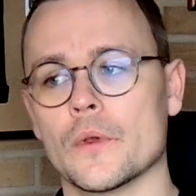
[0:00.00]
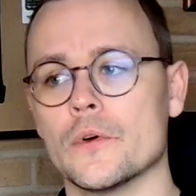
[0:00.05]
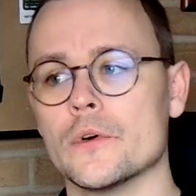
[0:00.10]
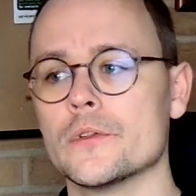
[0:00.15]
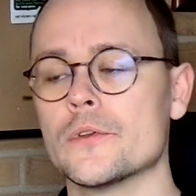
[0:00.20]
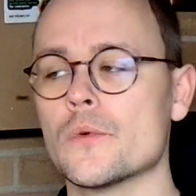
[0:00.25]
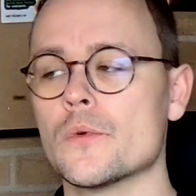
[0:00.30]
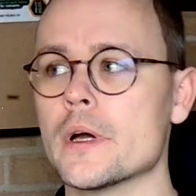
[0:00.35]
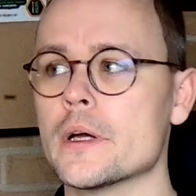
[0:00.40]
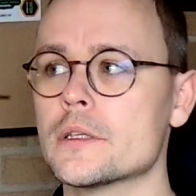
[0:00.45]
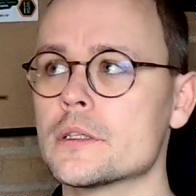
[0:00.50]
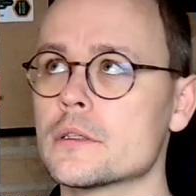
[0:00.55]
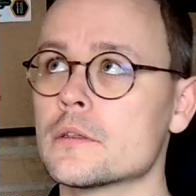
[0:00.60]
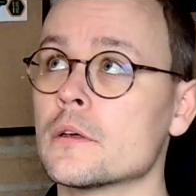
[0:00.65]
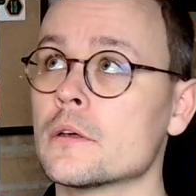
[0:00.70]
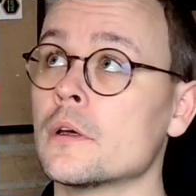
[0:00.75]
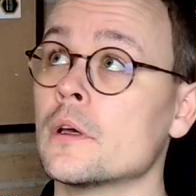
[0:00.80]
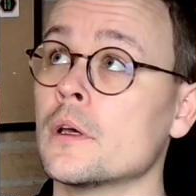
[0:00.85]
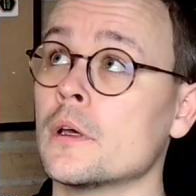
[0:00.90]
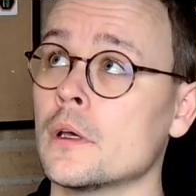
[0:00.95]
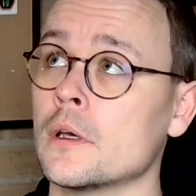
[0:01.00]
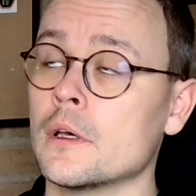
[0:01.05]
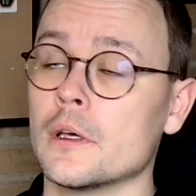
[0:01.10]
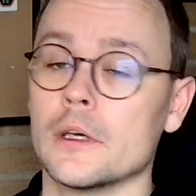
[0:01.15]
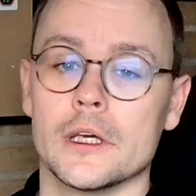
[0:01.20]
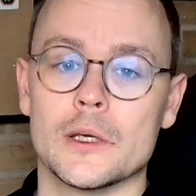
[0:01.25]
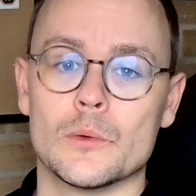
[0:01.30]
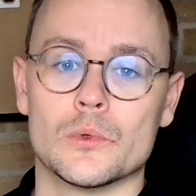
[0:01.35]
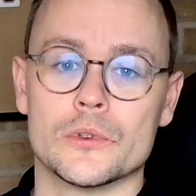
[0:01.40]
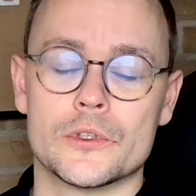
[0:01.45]
Otherwise,
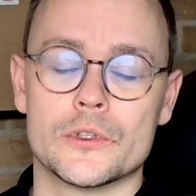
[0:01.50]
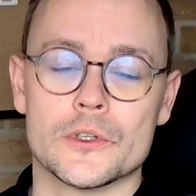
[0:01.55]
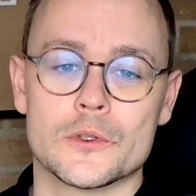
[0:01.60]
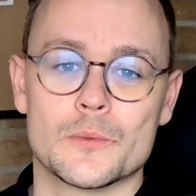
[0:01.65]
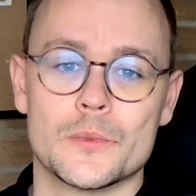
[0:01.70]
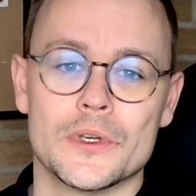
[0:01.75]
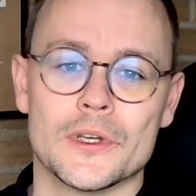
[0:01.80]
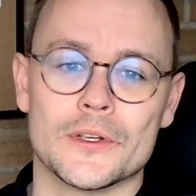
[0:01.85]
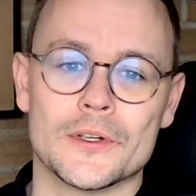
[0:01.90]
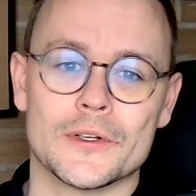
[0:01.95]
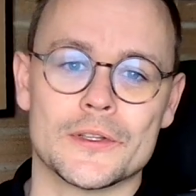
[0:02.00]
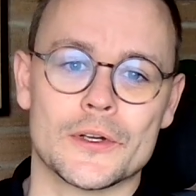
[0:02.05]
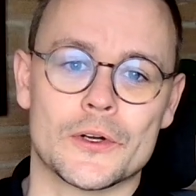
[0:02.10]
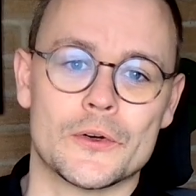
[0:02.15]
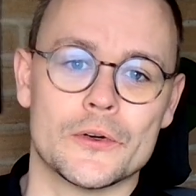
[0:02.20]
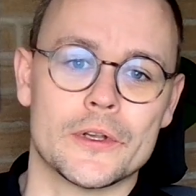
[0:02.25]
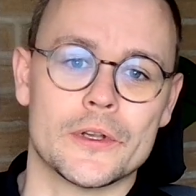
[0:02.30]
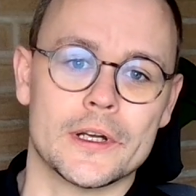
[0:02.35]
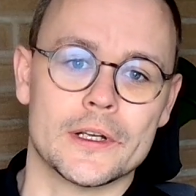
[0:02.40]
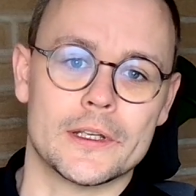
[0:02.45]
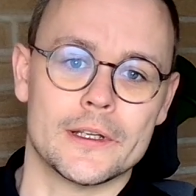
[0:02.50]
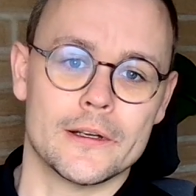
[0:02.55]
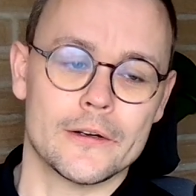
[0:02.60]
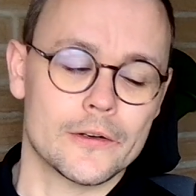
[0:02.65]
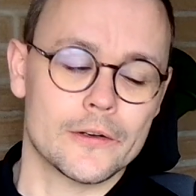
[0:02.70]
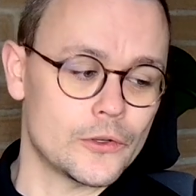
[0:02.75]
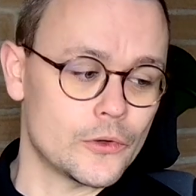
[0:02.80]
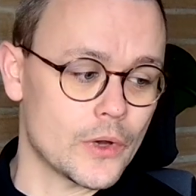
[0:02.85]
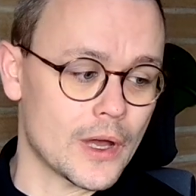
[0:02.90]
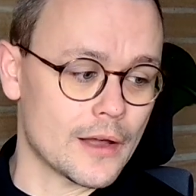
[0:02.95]
it will just be another good
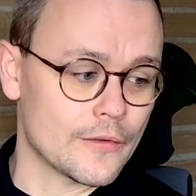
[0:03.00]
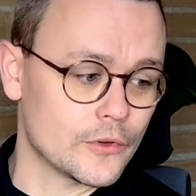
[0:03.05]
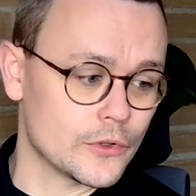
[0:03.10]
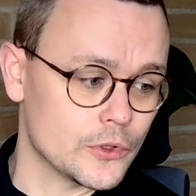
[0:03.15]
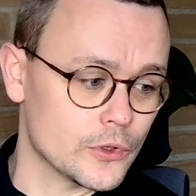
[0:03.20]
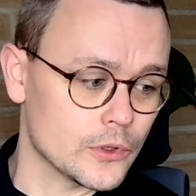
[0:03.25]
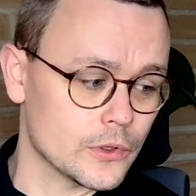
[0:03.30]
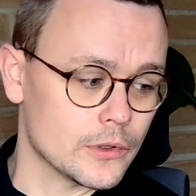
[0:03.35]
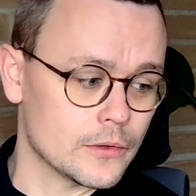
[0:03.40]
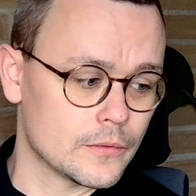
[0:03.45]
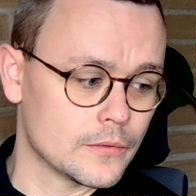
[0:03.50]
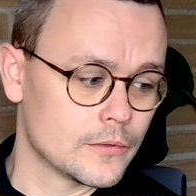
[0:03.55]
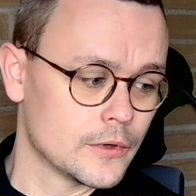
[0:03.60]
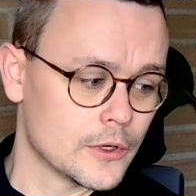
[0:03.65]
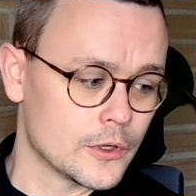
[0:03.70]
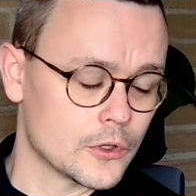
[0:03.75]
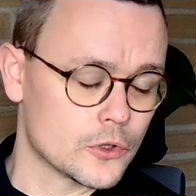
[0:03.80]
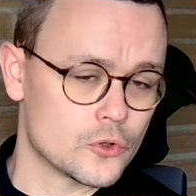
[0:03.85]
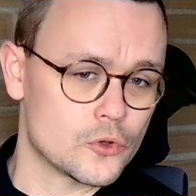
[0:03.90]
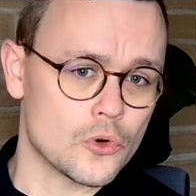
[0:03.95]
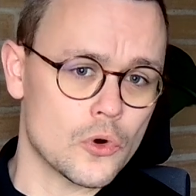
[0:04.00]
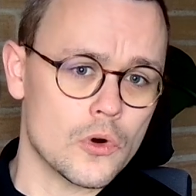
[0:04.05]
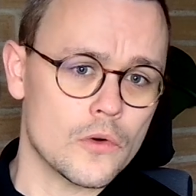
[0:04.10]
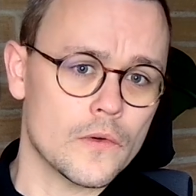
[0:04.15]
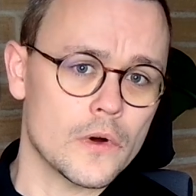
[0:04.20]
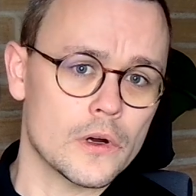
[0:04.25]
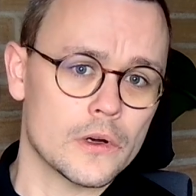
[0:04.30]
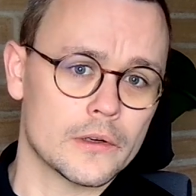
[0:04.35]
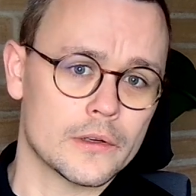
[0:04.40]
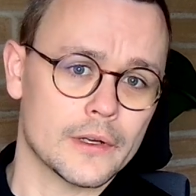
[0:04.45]
idea you have in your
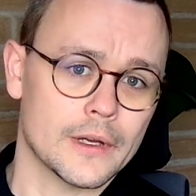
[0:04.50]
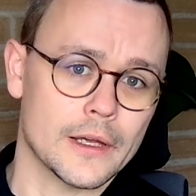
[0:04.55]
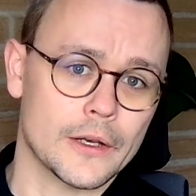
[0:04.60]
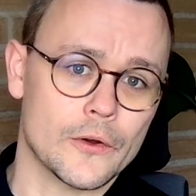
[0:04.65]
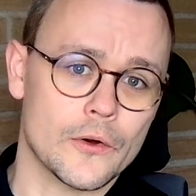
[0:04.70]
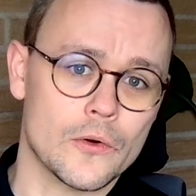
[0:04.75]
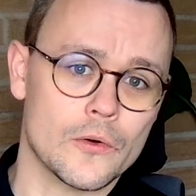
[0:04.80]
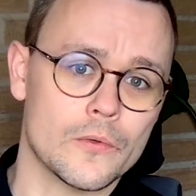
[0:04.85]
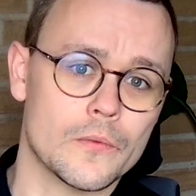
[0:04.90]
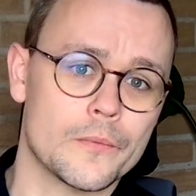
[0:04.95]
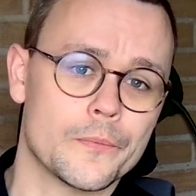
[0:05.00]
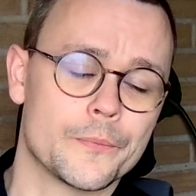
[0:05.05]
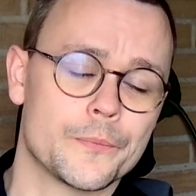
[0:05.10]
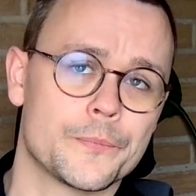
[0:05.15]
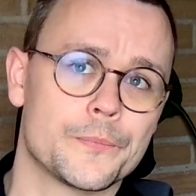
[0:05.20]
drawer at home.